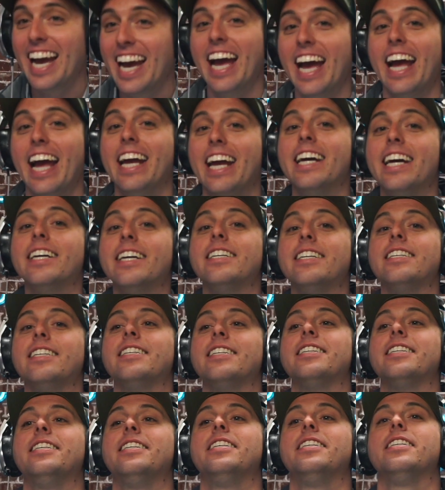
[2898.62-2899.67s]

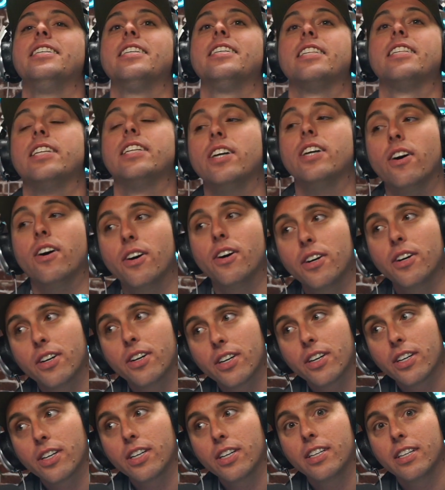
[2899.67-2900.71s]
And the
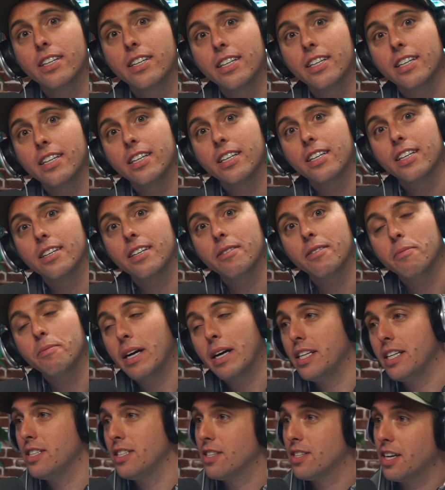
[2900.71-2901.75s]
dog
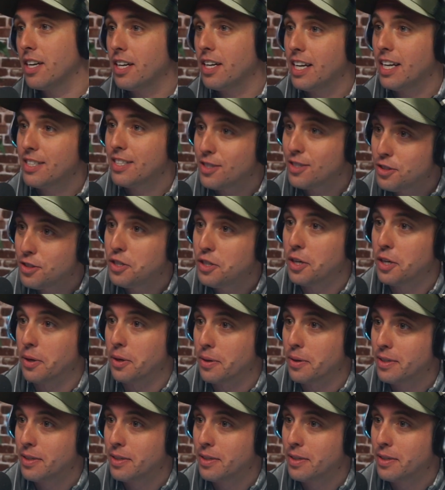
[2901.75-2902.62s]
might need sunglasses too.